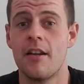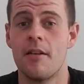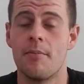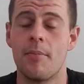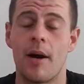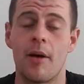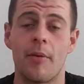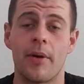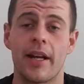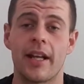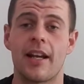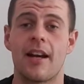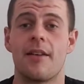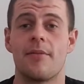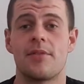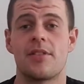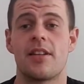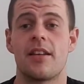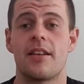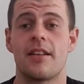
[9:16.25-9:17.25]
But when it
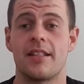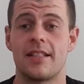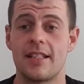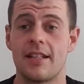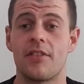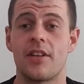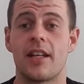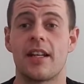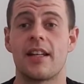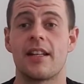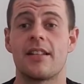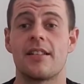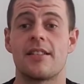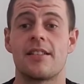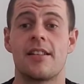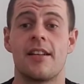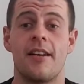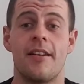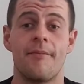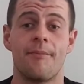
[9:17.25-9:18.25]
comes to the
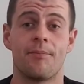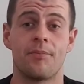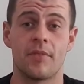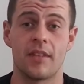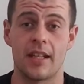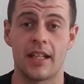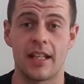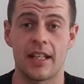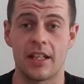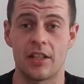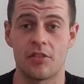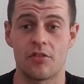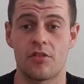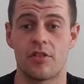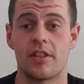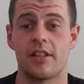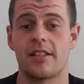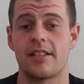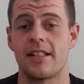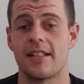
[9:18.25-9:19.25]
dividends, the
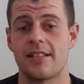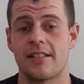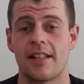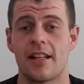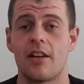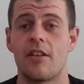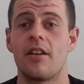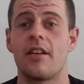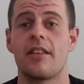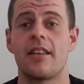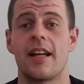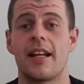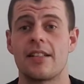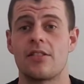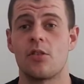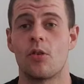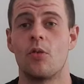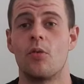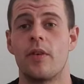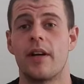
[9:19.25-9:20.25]
interest, etc.,
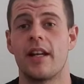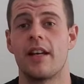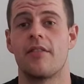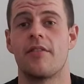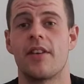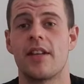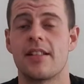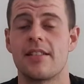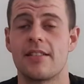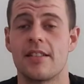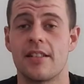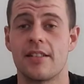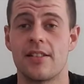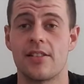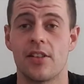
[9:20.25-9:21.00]
that's all reinvested.